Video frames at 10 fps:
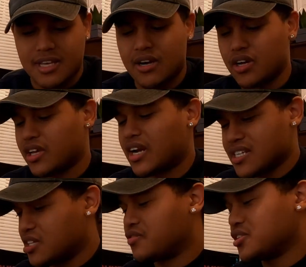I know they're gonna
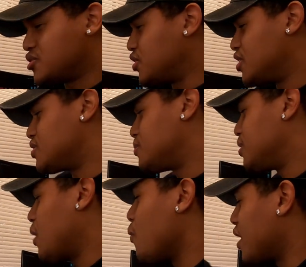sell for 200,
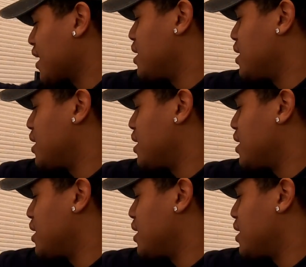but I wanna